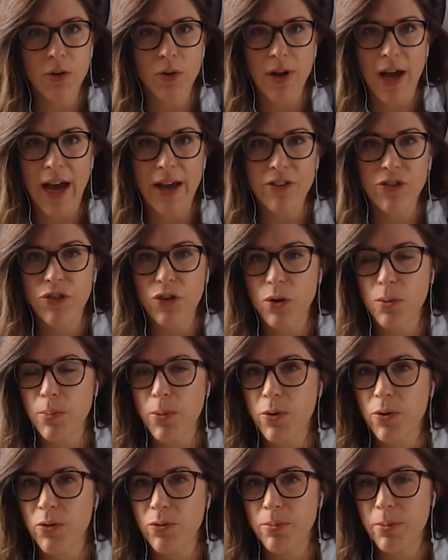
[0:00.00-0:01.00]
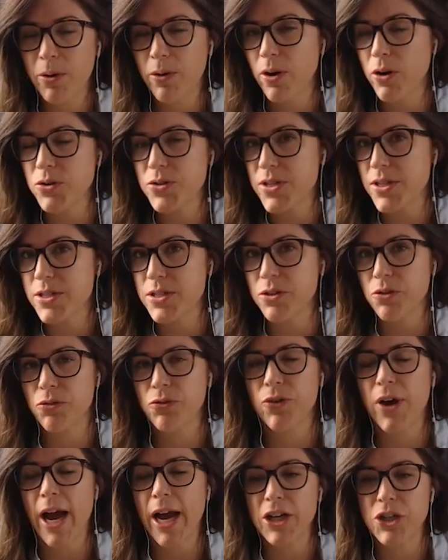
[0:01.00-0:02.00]
osteoporosis and
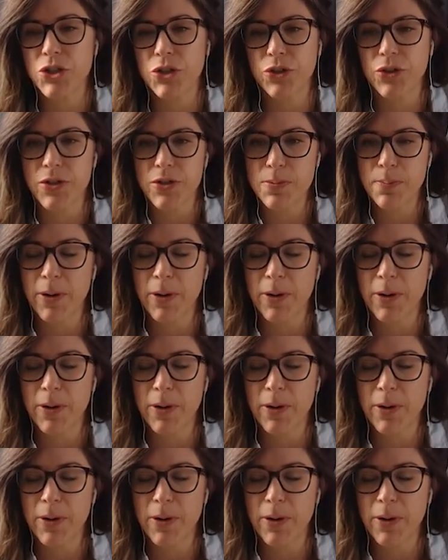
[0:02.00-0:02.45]
fractures,